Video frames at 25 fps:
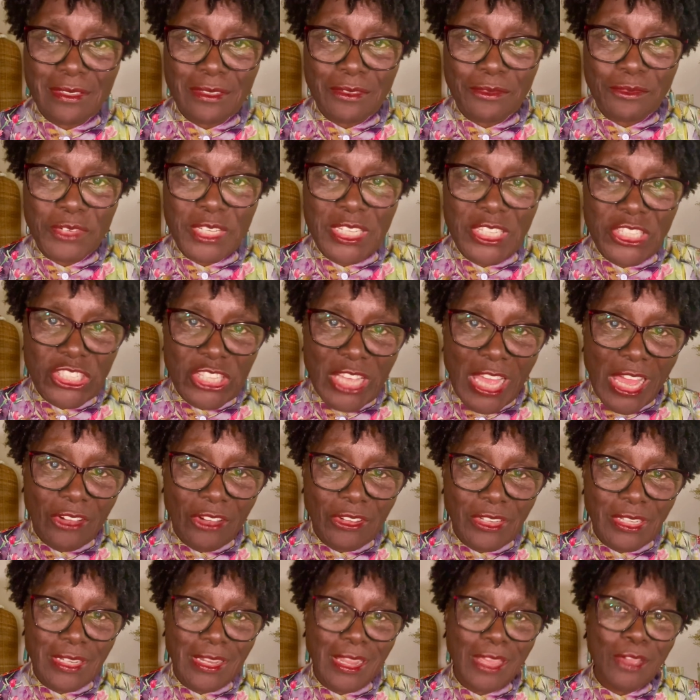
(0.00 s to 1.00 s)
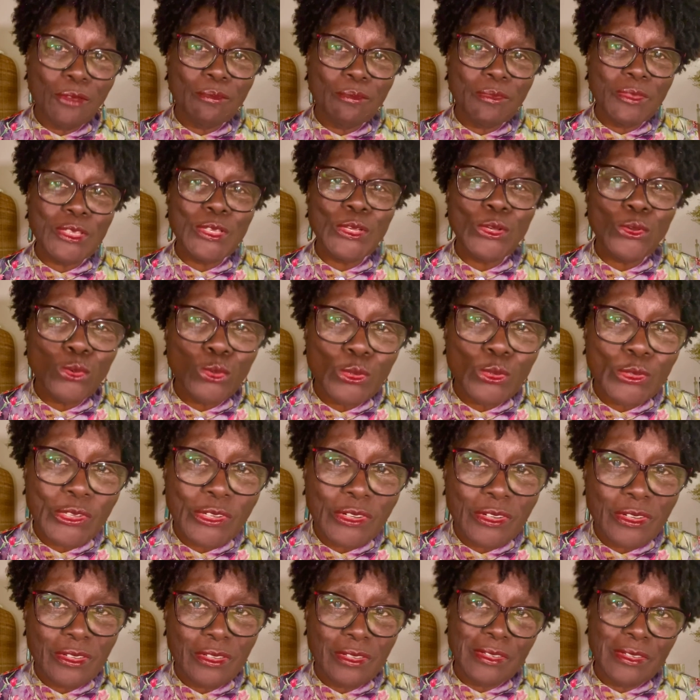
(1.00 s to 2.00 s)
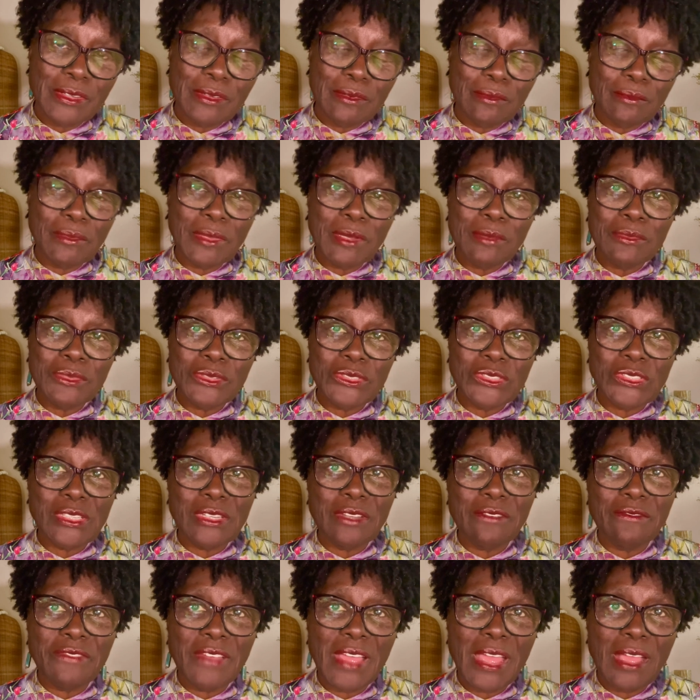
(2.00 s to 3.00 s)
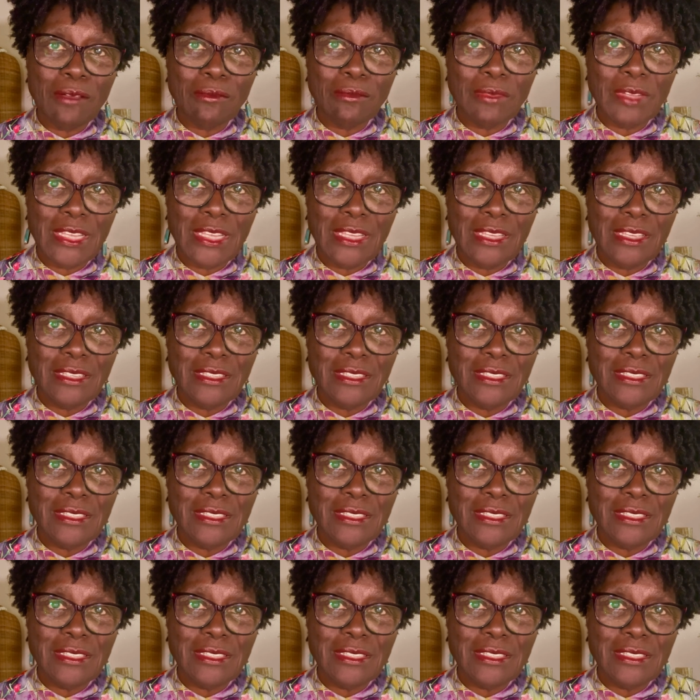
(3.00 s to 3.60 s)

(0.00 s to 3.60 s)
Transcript: reach out and help the older members of the family,